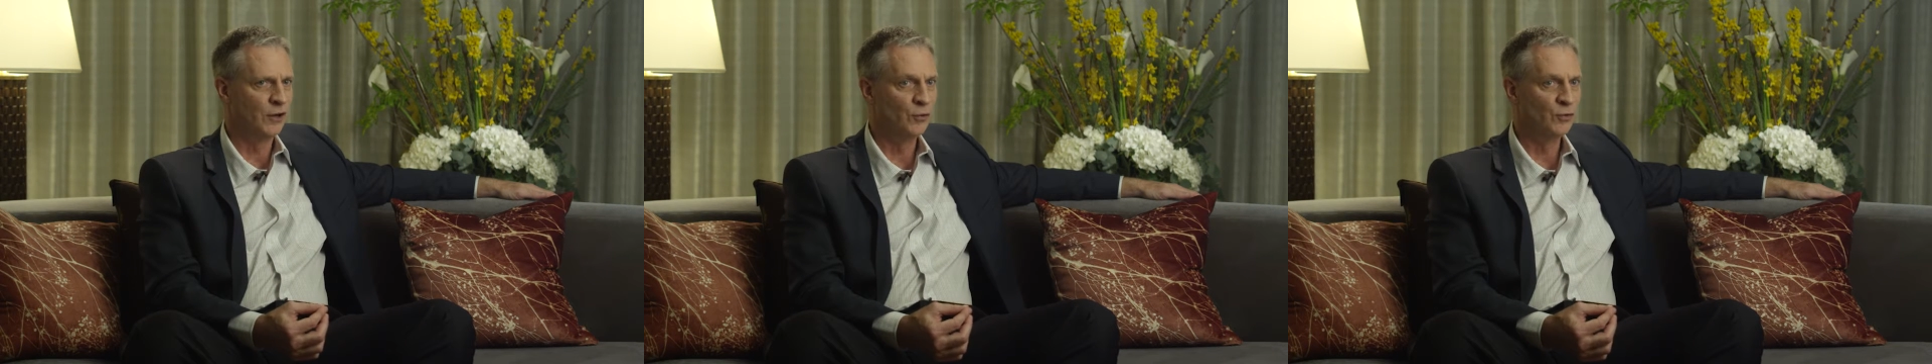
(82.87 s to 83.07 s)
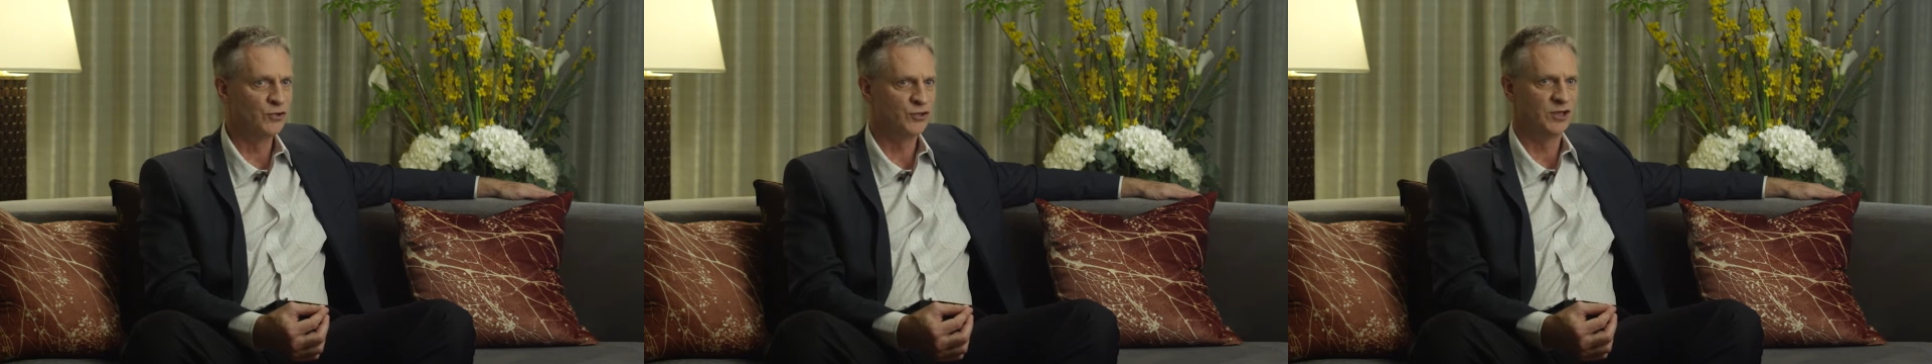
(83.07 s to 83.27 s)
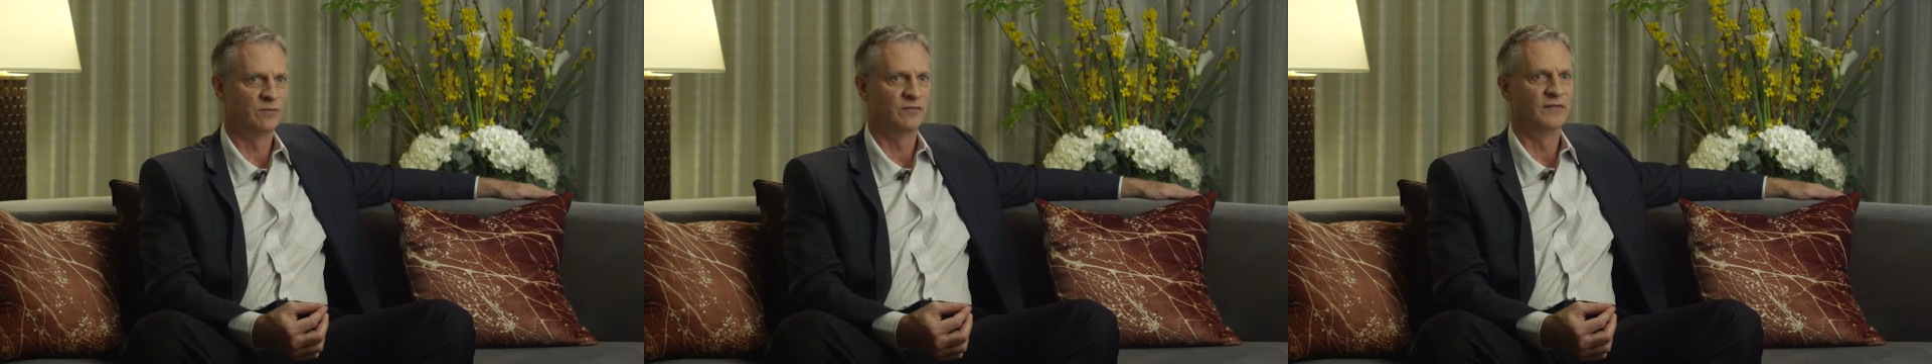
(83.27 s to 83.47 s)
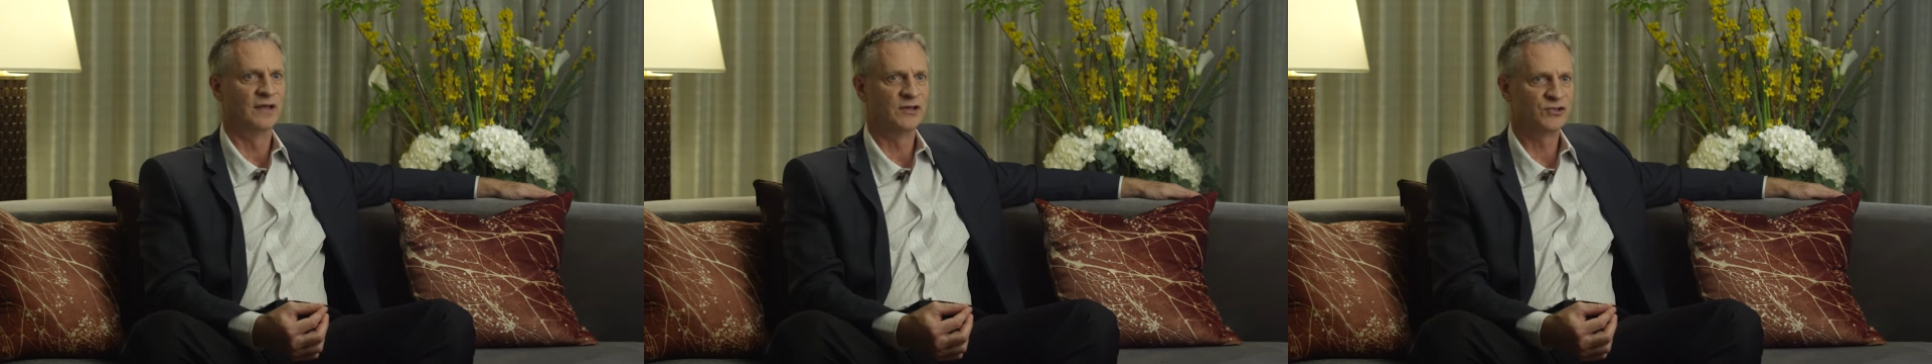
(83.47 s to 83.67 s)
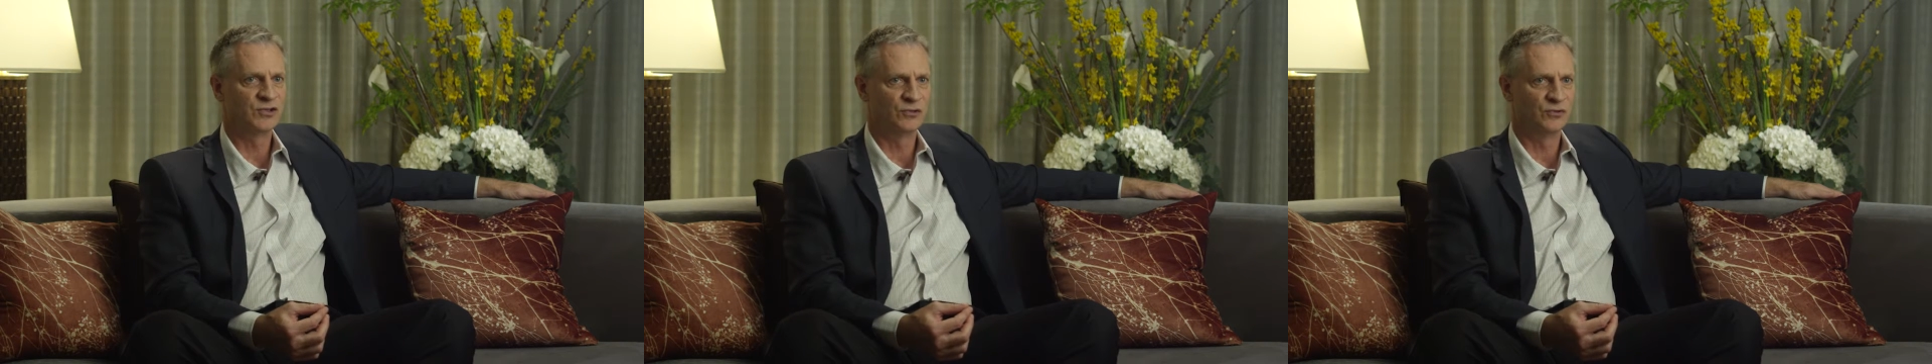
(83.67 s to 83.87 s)
ownership of
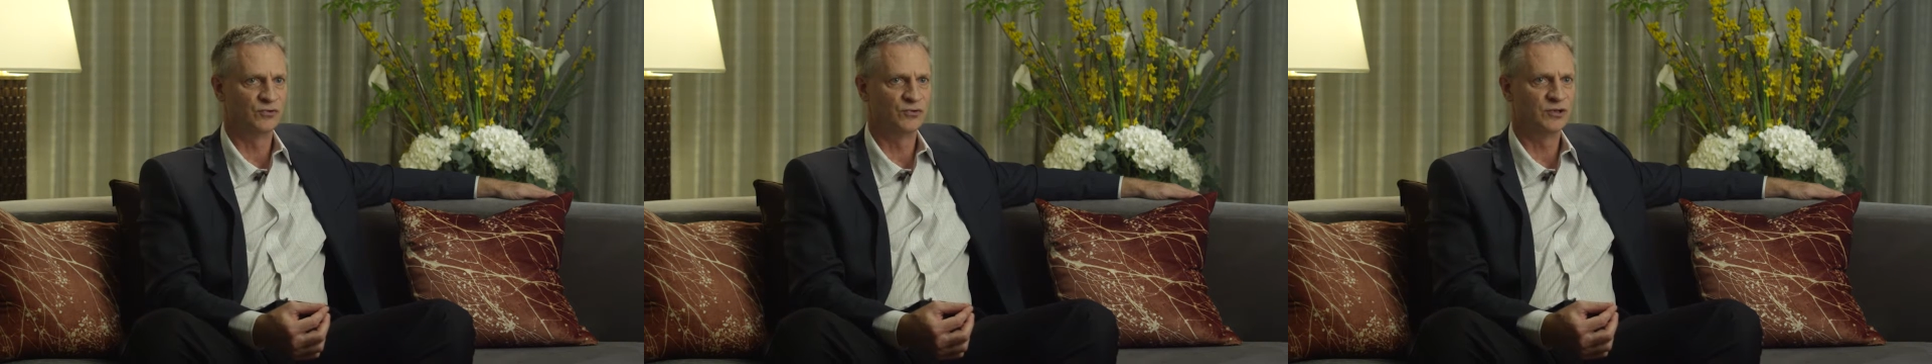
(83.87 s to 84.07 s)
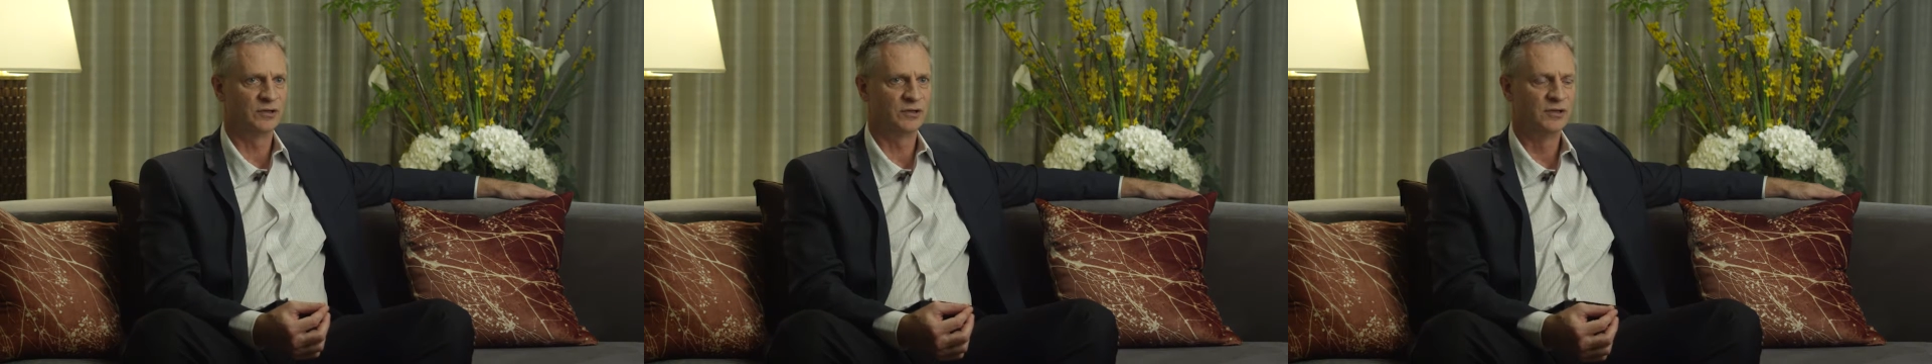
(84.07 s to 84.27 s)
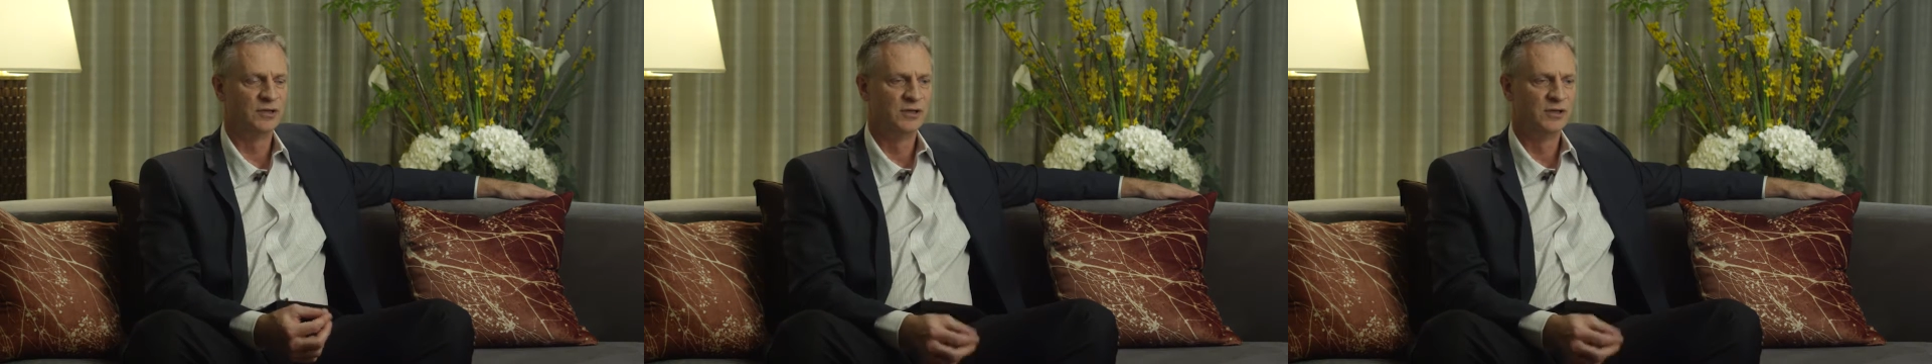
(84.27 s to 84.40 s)
that solution?